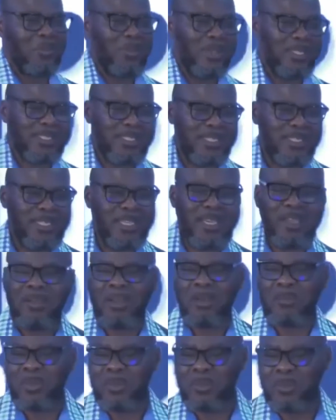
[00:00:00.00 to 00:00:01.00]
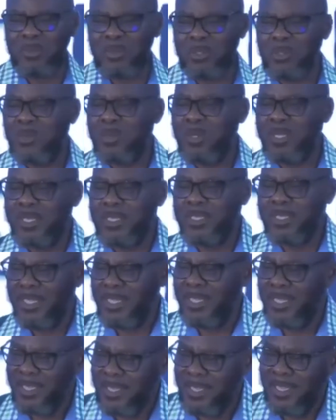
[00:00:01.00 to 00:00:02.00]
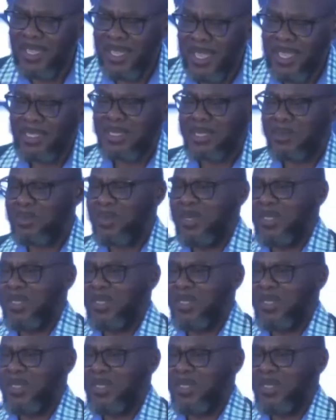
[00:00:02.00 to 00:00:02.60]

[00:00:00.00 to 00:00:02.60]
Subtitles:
and see our people the way they express